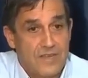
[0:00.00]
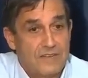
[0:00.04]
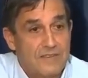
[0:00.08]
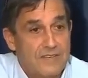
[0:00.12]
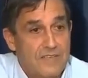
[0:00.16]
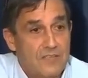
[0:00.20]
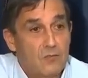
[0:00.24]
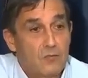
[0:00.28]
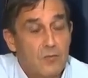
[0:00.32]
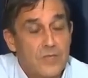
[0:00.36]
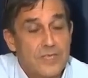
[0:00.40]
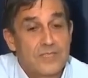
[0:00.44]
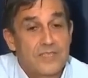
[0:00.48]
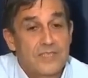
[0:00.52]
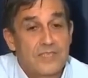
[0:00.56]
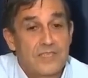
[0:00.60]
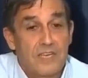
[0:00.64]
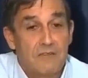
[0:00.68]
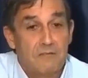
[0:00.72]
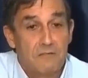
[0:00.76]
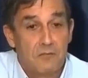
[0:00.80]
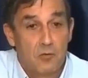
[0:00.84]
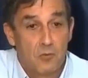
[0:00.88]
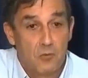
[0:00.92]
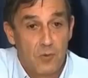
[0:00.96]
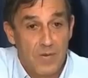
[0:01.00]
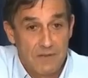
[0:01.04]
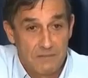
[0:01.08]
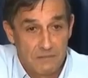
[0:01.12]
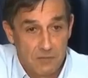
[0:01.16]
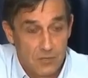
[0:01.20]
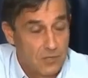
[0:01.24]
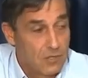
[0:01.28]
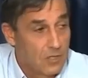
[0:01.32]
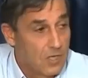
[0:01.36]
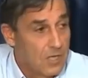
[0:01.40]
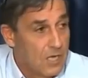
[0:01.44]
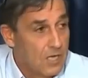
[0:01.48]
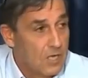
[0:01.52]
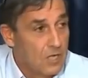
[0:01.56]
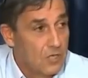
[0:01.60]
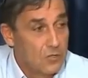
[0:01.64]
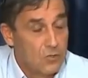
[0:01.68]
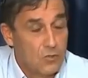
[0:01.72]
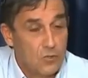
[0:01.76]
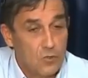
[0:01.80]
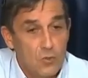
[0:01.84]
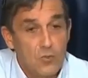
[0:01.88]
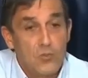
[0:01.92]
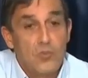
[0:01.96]
it will stay forever,
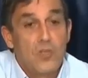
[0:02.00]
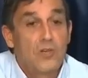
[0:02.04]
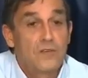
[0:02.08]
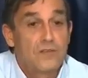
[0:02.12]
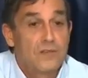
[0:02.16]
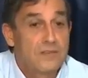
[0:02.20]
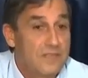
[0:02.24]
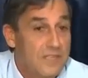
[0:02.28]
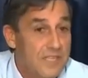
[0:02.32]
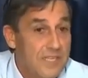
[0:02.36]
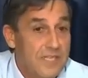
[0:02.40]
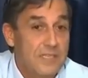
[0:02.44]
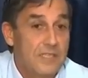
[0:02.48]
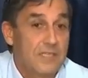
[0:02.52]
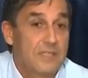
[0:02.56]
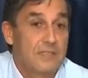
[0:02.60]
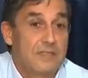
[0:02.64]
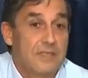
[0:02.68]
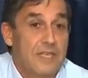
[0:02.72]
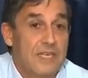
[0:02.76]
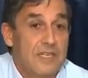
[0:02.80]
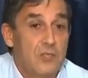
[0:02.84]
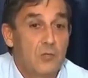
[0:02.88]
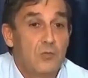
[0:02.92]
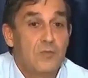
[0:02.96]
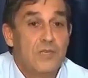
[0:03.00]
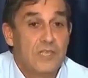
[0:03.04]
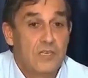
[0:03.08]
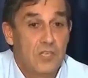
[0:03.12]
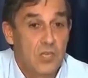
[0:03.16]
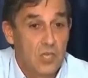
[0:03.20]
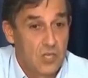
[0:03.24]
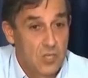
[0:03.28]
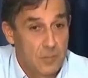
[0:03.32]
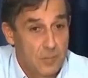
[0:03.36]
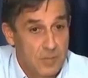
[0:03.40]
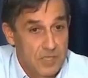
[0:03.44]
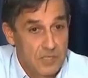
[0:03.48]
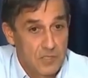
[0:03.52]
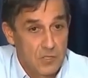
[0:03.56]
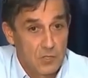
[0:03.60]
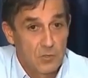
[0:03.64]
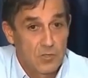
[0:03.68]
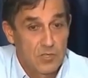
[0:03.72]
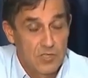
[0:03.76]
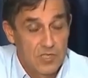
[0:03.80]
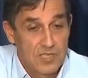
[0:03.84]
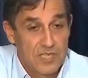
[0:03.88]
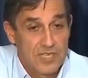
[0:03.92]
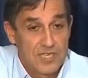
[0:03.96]
do not take it as an economic
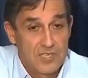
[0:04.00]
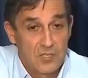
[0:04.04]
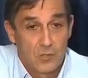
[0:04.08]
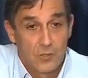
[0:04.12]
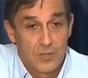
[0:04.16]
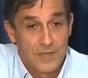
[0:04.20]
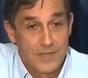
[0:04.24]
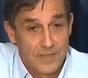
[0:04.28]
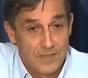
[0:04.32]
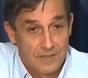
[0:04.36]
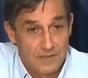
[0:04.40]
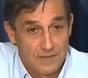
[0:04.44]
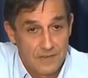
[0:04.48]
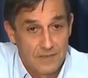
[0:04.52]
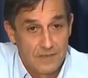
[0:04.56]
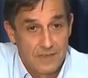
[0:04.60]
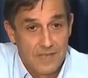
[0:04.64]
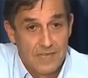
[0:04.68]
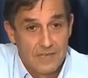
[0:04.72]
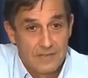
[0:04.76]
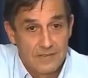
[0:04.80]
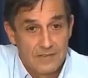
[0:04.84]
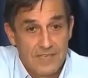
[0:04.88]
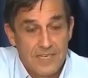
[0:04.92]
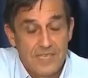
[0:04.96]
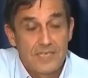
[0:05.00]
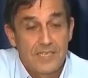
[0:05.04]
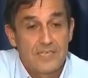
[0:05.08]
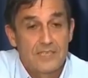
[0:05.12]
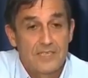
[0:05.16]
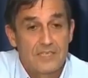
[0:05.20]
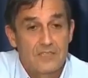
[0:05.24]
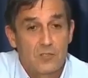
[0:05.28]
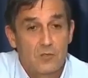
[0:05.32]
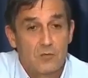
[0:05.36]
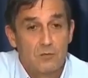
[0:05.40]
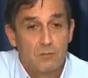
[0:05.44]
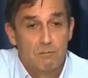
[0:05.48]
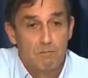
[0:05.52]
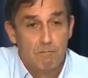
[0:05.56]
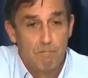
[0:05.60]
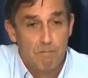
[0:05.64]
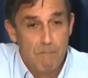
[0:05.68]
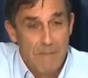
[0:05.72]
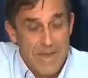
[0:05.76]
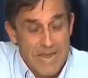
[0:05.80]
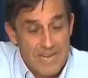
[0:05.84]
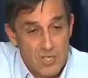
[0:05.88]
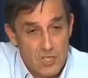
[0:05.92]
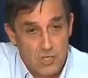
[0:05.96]
success or anything. Take it as a
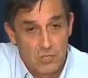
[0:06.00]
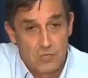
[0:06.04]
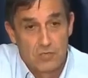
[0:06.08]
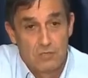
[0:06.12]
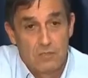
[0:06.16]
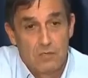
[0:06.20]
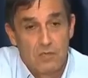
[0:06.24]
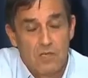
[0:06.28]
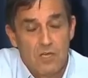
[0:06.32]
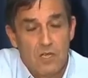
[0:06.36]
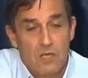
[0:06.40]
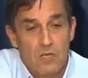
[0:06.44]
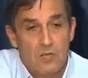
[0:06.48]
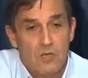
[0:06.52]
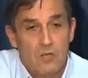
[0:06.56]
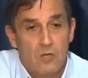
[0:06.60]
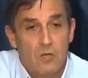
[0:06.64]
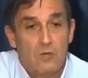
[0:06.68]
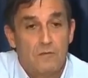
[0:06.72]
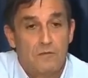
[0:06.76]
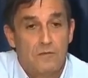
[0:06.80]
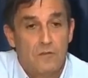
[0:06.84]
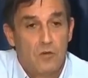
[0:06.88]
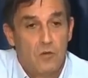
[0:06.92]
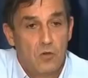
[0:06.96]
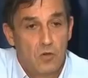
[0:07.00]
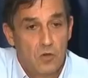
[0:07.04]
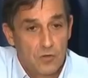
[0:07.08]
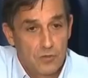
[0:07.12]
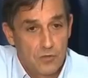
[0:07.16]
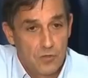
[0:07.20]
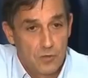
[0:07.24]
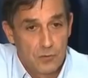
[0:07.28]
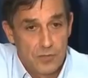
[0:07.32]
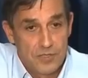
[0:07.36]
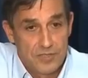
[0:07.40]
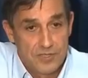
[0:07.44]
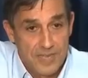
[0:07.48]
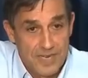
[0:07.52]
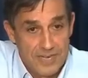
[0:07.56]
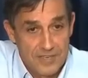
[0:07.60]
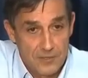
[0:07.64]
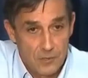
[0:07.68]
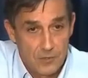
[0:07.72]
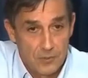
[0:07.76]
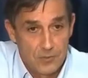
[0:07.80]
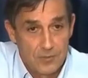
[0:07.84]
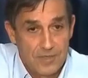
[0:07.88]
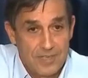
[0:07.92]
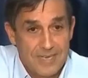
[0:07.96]
measure of
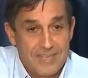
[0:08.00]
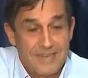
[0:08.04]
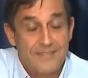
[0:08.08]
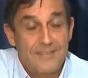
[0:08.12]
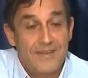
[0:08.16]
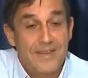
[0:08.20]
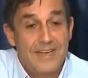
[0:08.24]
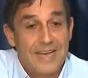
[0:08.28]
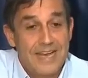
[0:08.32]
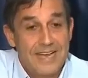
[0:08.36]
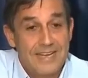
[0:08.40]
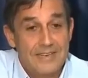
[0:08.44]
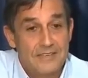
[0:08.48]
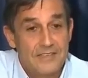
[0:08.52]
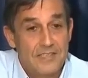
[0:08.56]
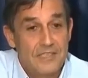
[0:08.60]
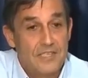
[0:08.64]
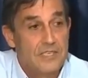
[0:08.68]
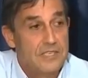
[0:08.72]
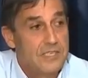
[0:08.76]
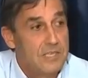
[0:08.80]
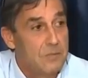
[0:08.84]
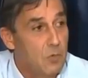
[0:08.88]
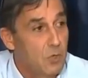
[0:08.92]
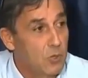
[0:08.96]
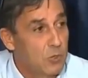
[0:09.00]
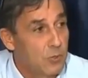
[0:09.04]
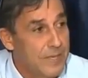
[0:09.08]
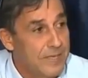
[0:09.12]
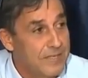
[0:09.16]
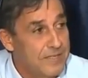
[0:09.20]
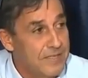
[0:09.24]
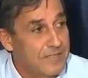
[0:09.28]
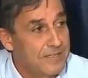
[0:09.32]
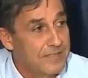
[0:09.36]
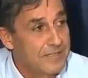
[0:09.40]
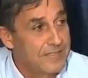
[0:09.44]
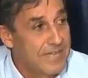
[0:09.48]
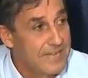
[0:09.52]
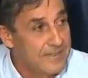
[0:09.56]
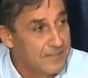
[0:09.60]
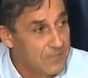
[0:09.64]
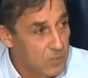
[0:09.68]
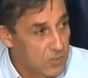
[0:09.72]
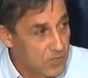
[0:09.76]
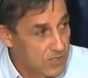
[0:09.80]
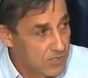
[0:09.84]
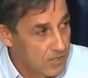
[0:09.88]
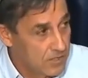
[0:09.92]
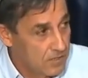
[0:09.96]
authoritarian and anti-democratic
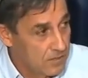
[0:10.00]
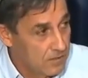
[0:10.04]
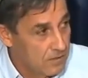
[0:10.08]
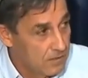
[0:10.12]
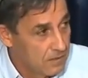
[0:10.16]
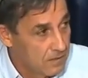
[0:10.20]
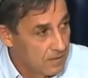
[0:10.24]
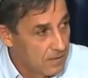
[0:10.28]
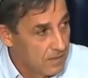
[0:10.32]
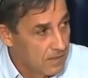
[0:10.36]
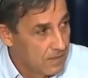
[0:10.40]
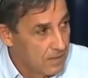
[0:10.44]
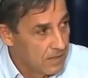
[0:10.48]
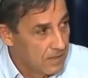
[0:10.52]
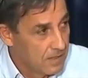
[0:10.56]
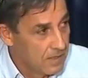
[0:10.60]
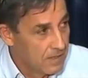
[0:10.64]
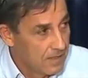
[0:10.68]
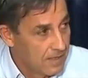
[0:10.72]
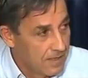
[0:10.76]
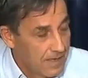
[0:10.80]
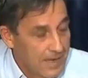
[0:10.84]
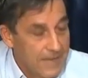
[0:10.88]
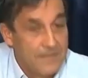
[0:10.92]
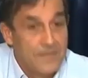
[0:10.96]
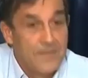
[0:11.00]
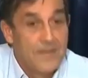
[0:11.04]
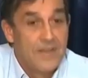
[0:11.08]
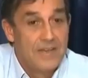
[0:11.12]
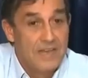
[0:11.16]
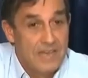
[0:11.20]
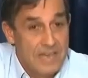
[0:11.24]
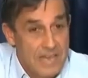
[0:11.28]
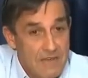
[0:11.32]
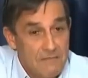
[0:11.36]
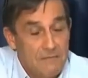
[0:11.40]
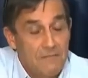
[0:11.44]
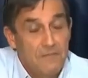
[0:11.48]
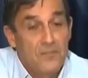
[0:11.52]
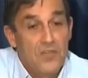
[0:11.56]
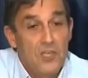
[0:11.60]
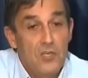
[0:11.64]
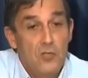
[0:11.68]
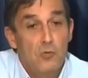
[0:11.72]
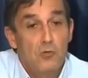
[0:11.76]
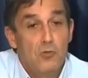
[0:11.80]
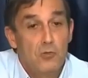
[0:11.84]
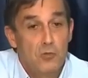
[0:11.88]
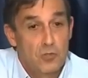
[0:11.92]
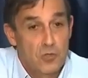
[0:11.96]
tendency. And if the
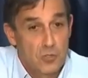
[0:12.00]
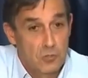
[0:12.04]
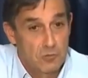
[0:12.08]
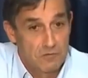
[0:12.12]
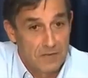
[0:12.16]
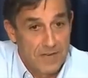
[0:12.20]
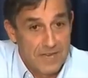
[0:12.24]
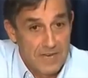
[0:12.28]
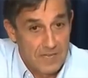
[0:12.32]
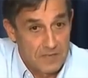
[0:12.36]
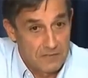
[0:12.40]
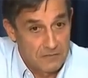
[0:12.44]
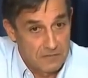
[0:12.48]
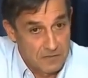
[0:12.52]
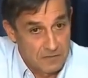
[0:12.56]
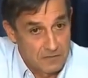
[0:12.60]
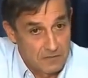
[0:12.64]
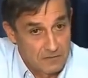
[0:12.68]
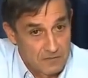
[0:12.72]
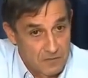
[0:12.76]
euro survives,